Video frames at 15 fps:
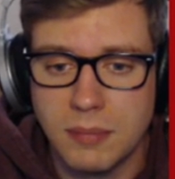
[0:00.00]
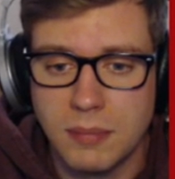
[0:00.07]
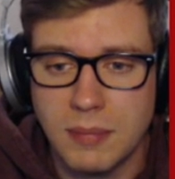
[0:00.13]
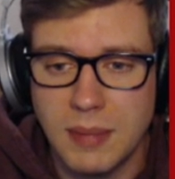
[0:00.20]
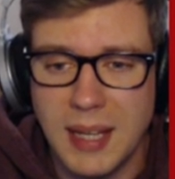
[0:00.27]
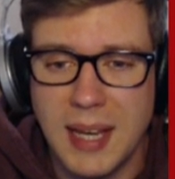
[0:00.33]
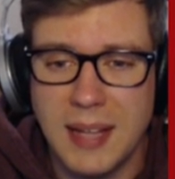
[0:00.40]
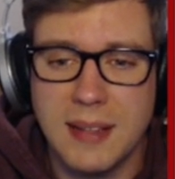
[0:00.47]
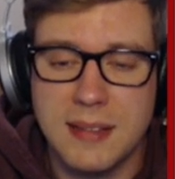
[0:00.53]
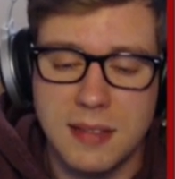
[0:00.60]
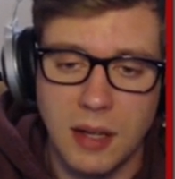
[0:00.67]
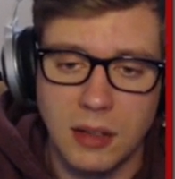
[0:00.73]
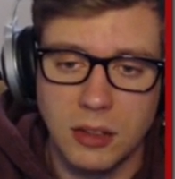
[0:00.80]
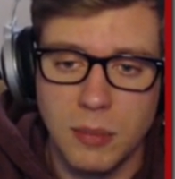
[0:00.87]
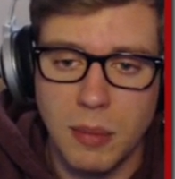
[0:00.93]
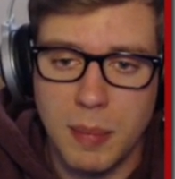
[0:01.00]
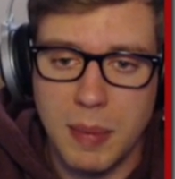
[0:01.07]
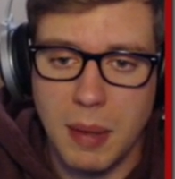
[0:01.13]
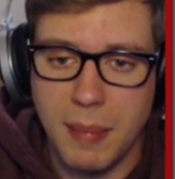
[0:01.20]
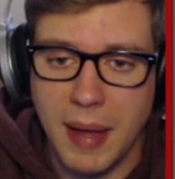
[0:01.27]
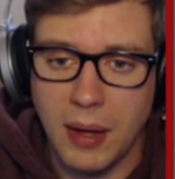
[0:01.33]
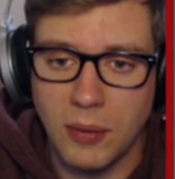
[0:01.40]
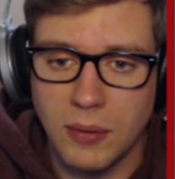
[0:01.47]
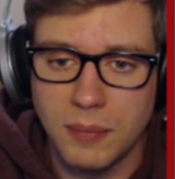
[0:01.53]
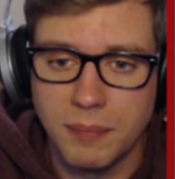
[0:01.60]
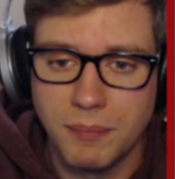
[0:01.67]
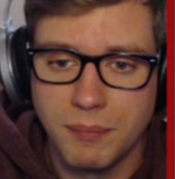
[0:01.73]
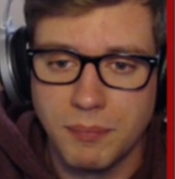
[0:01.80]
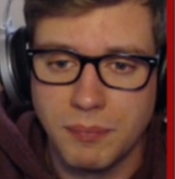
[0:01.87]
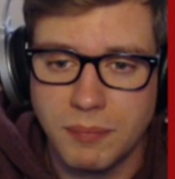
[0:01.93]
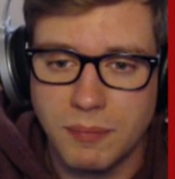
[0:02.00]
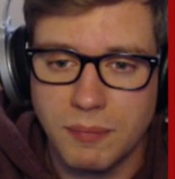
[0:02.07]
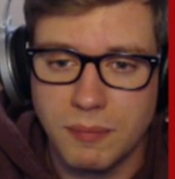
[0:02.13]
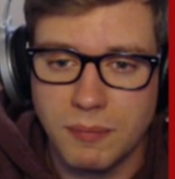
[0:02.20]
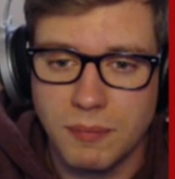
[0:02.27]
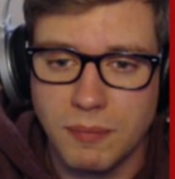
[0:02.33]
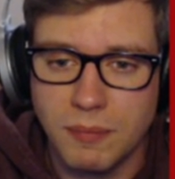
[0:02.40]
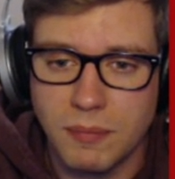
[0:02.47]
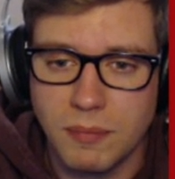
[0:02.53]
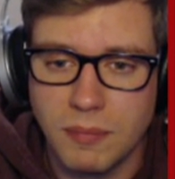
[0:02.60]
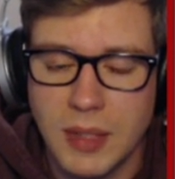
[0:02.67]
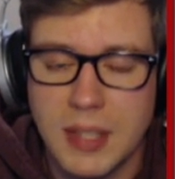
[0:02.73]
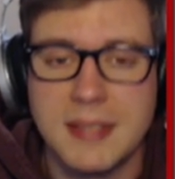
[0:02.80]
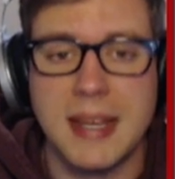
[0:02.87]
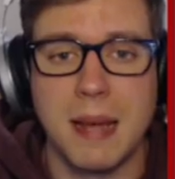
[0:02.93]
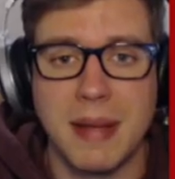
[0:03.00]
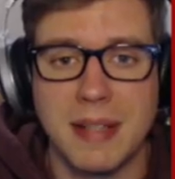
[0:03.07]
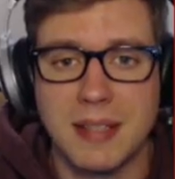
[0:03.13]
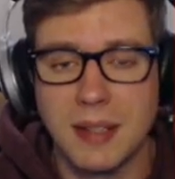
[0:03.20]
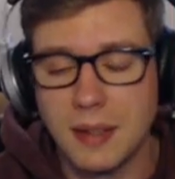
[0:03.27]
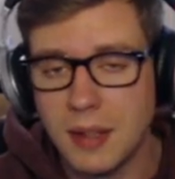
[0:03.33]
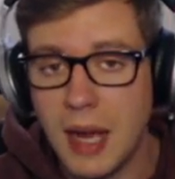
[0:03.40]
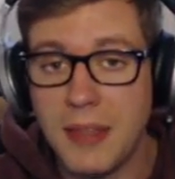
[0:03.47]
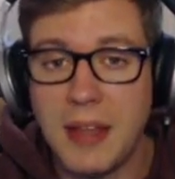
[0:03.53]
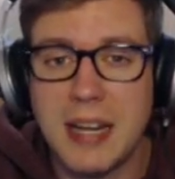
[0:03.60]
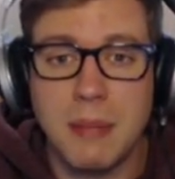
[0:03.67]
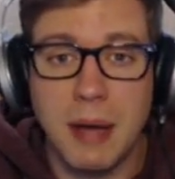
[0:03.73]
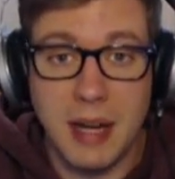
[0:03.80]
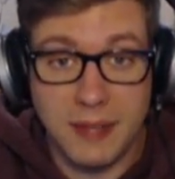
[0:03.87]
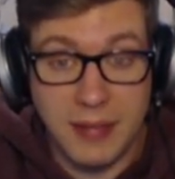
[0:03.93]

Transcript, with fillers: Eh, let's talk to him. It might be a battle. Damn it. I thought he might have